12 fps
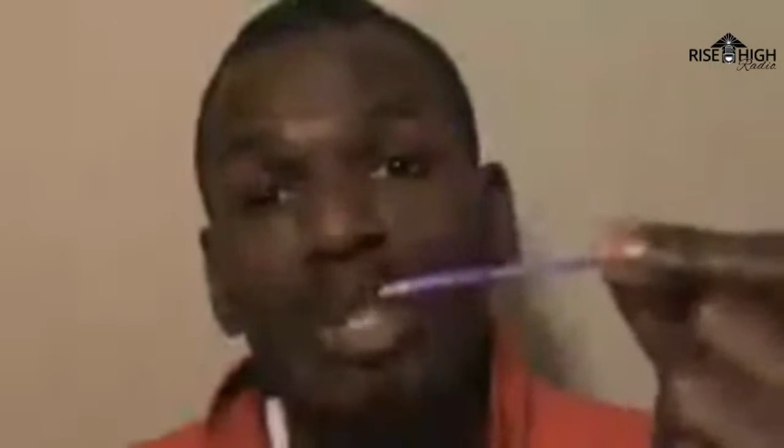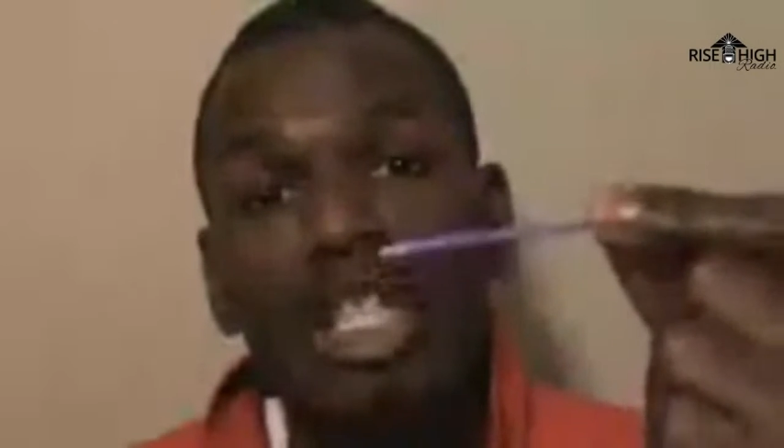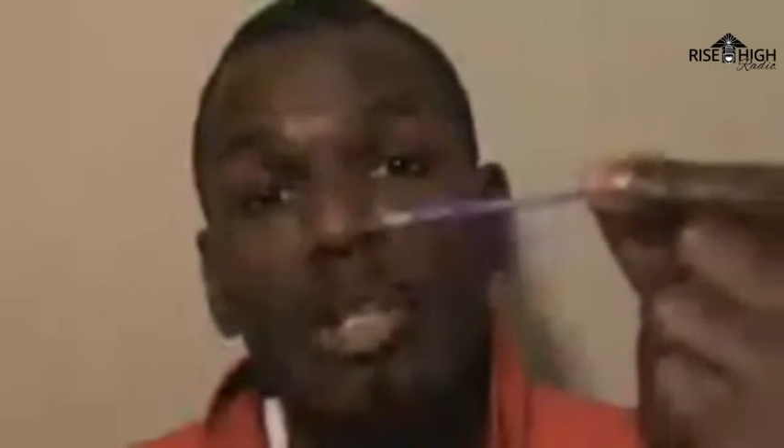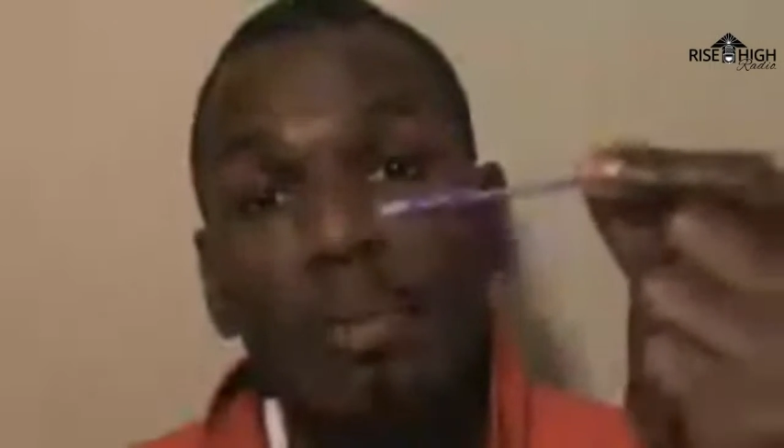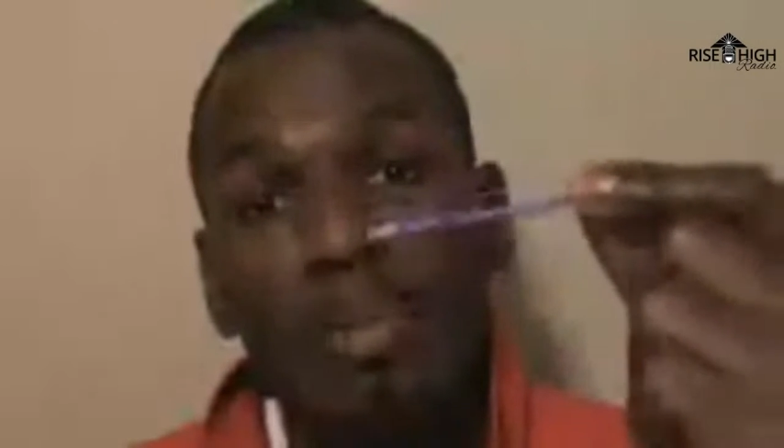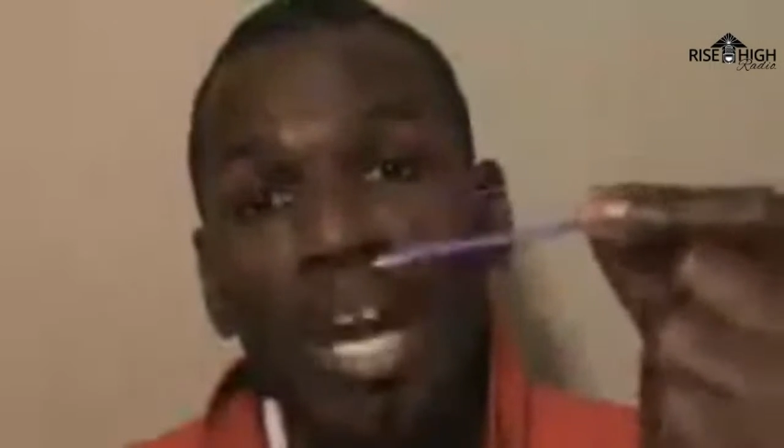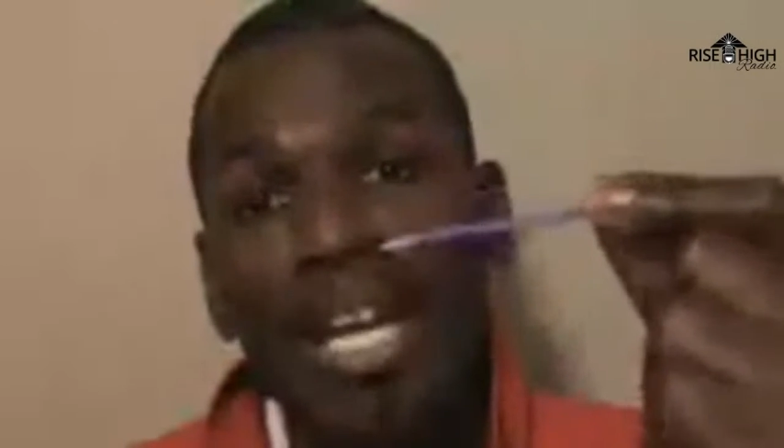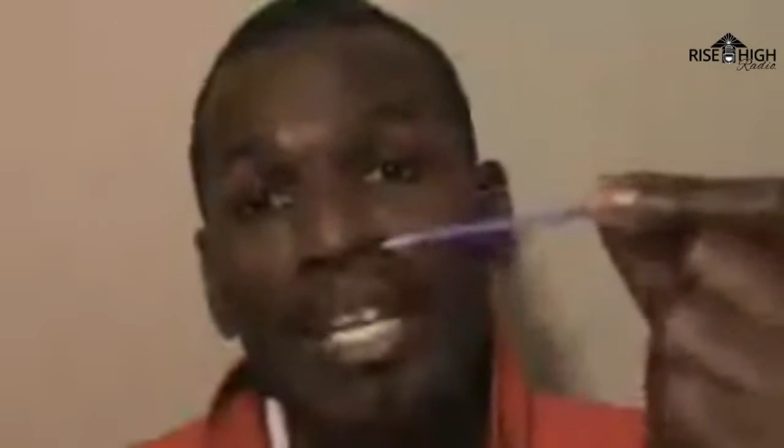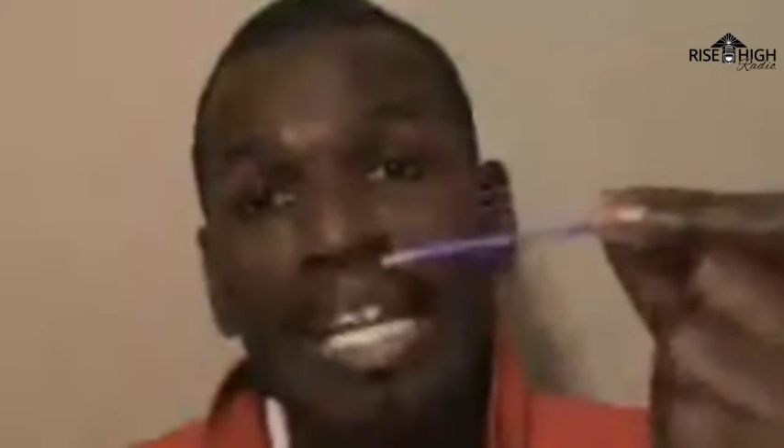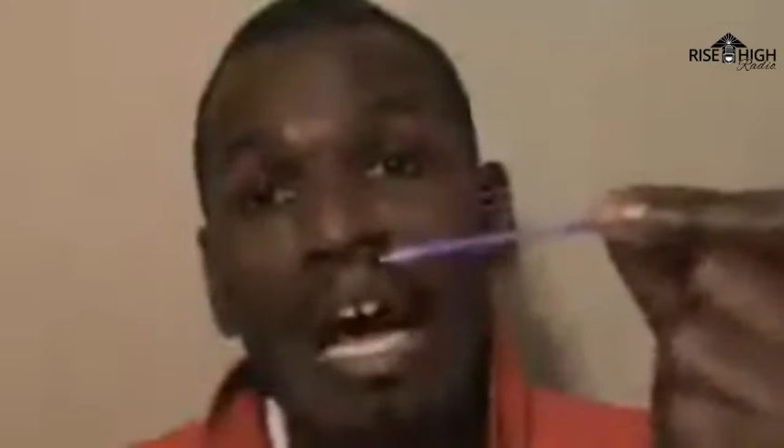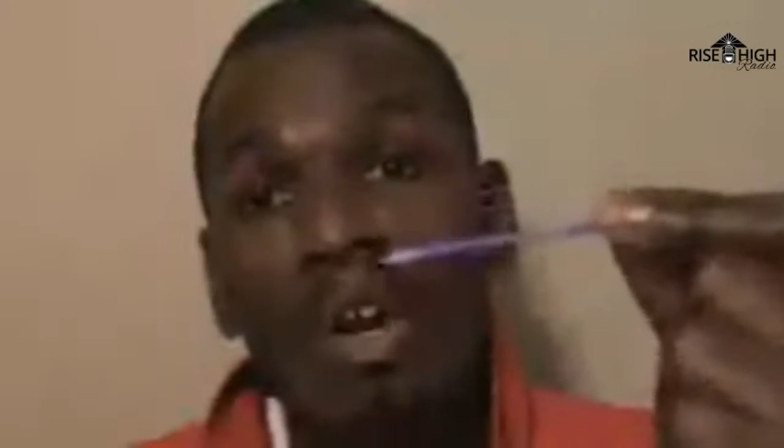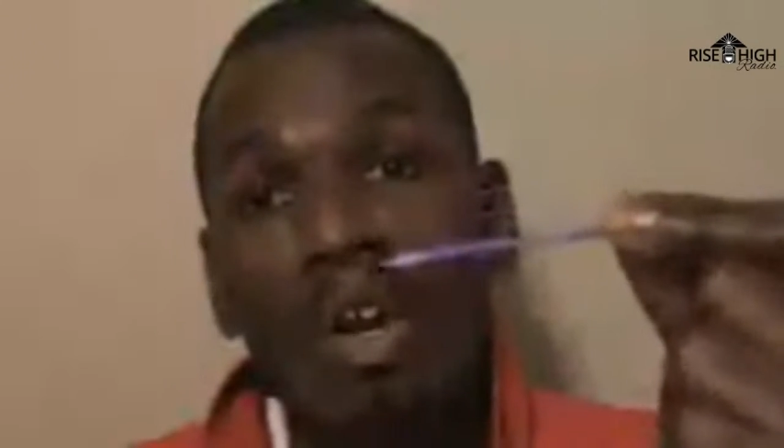when you break
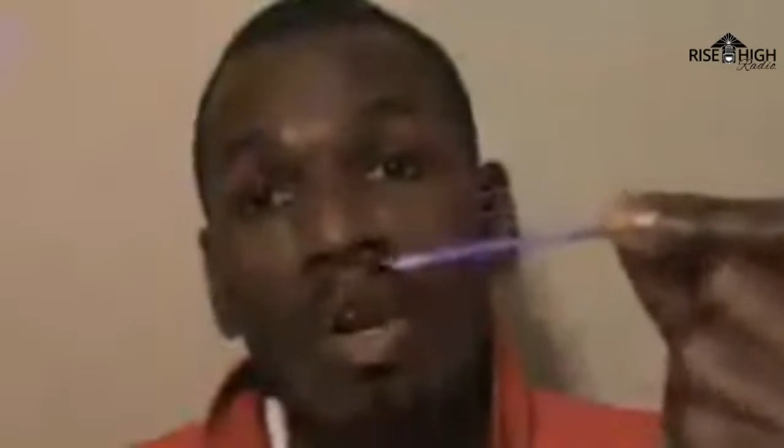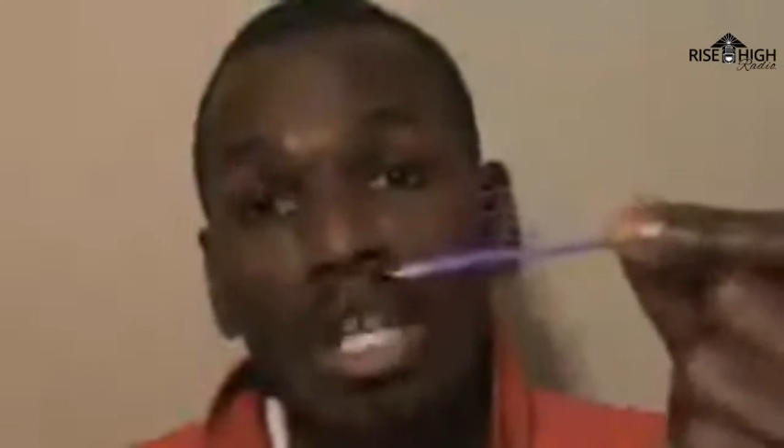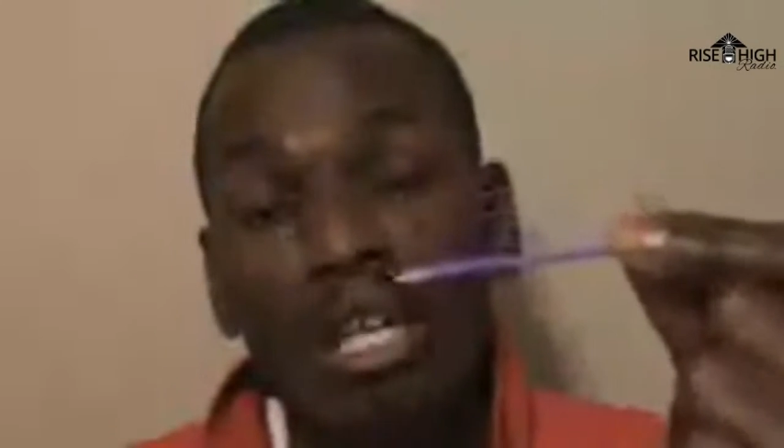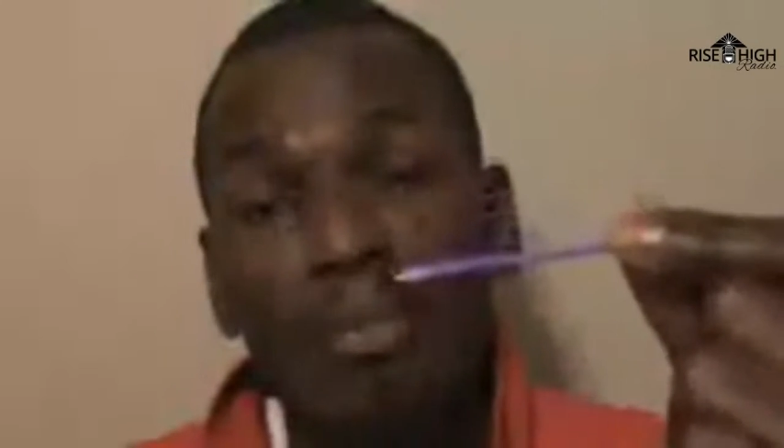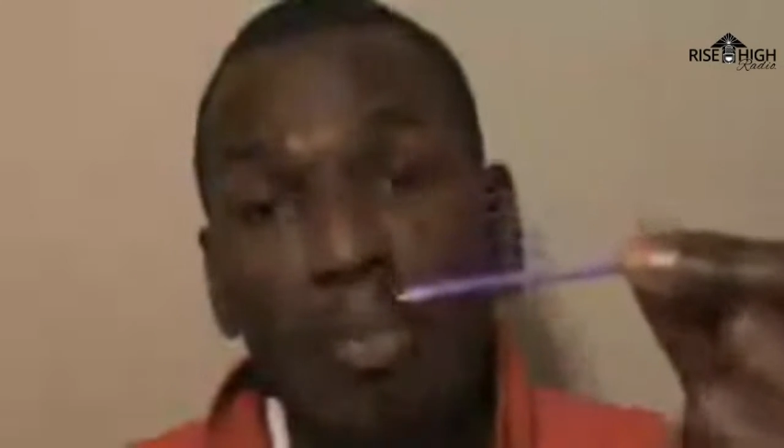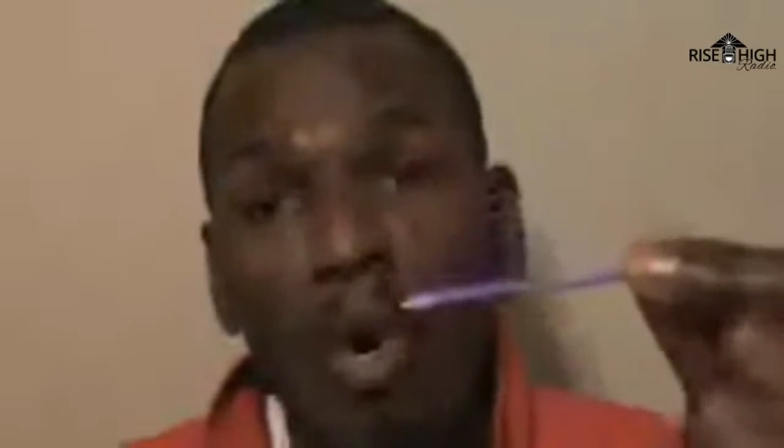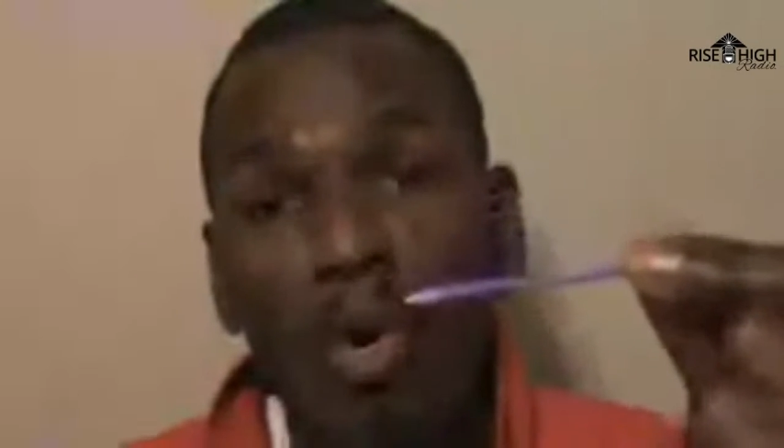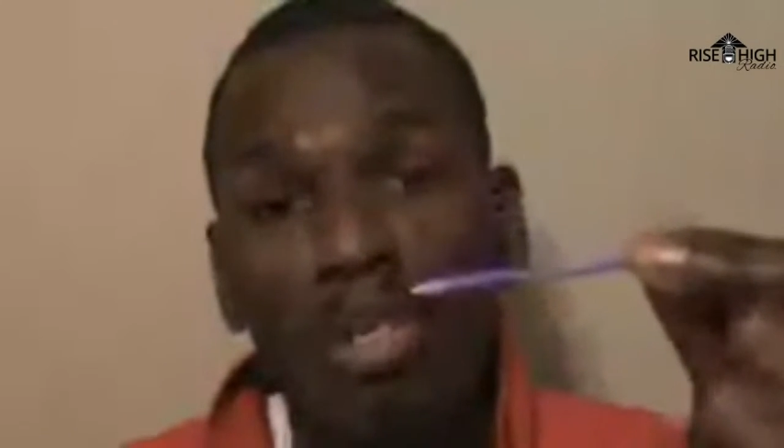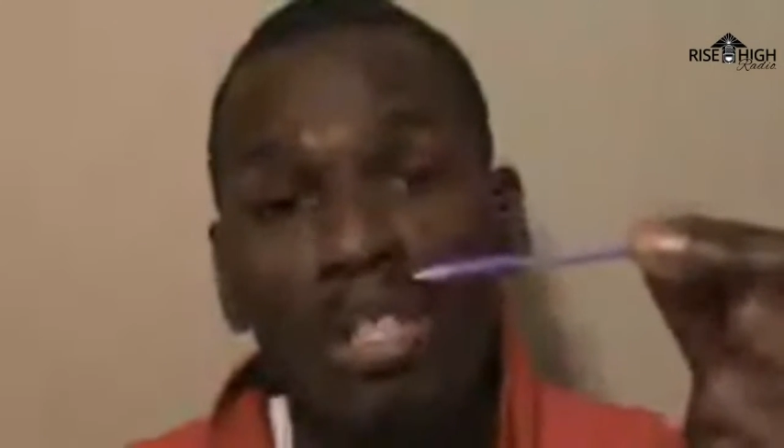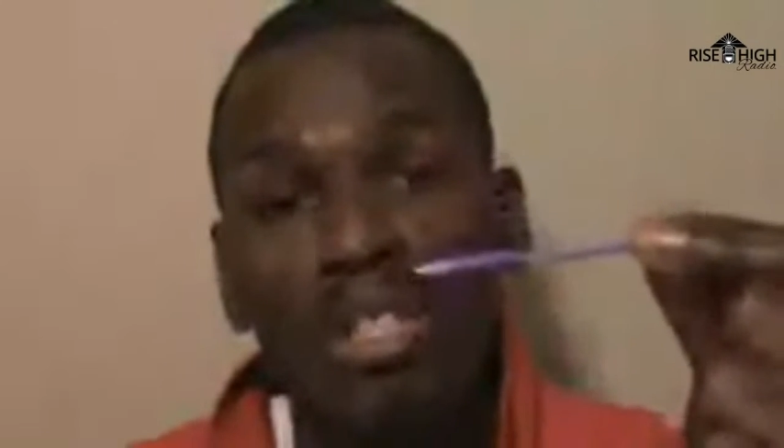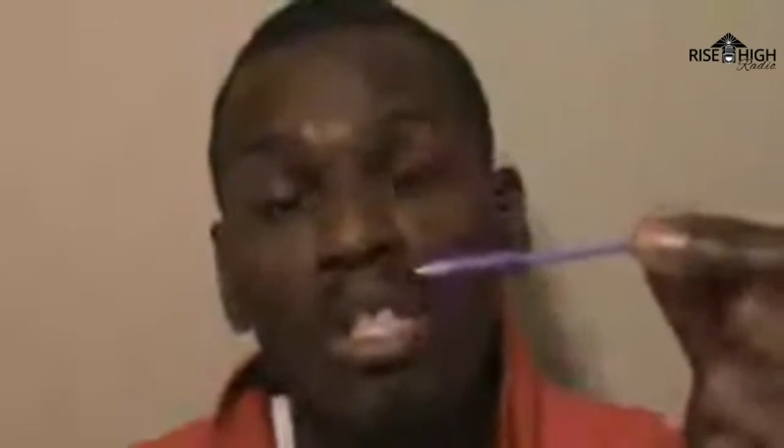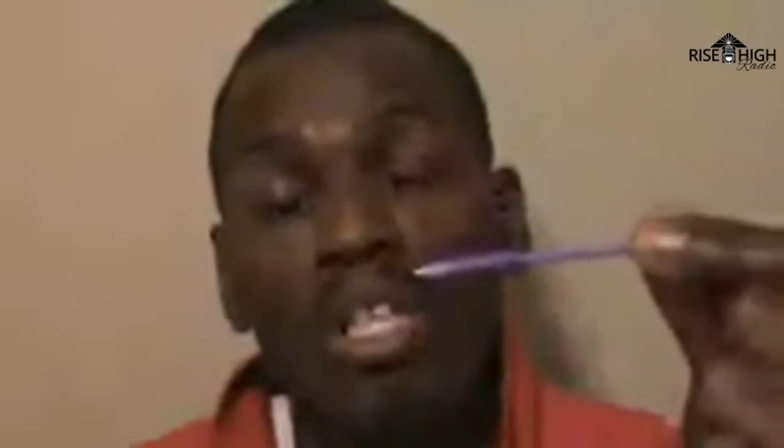down all the
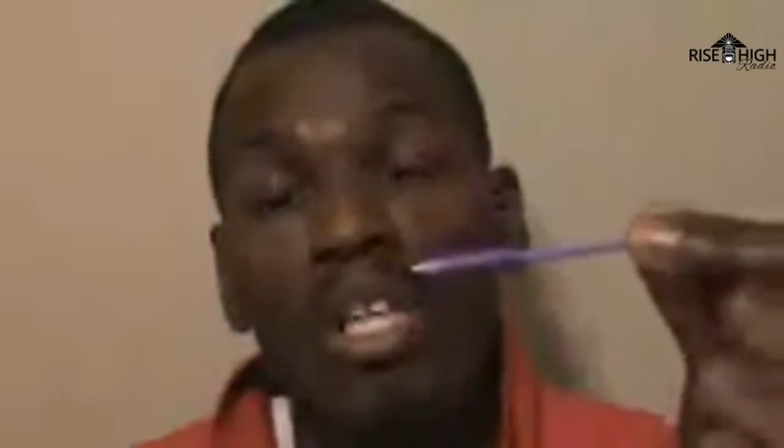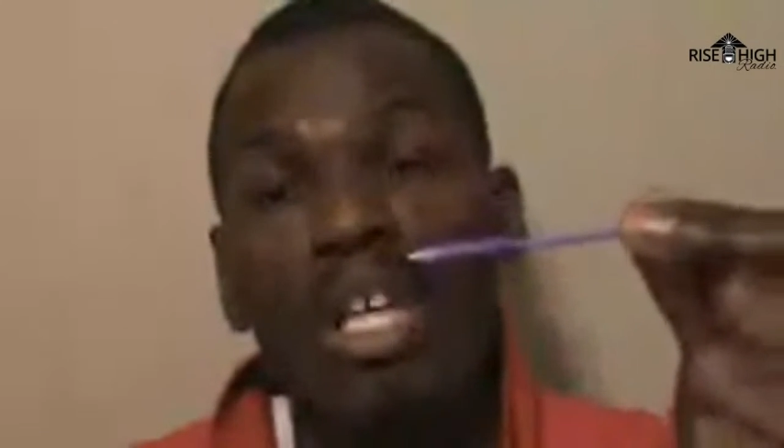components.